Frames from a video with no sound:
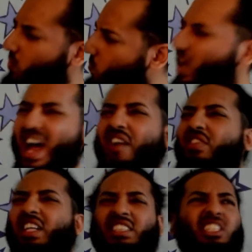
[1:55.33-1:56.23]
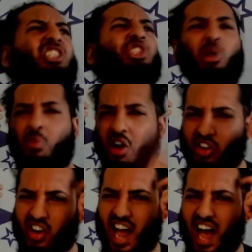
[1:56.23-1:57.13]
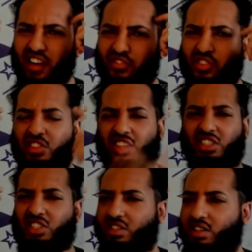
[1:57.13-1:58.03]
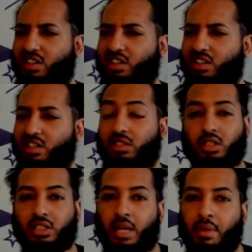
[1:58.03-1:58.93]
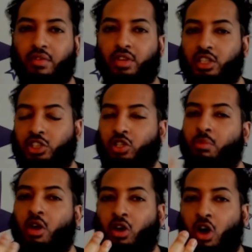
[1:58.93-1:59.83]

what evidence does Chillmonger have for this? It's the same evidence Chillmonger